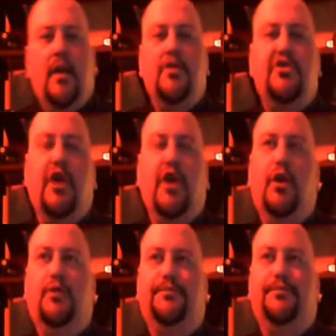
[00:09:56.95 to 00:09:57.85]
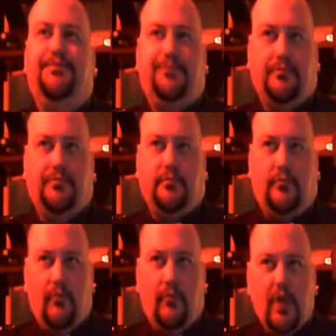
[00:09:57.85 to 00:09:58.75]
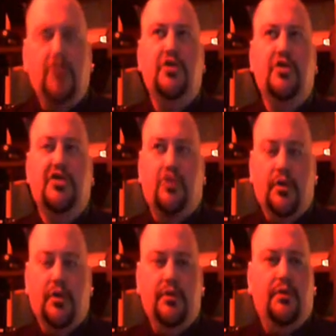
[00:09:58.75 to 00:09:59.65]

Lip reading: So You're screwed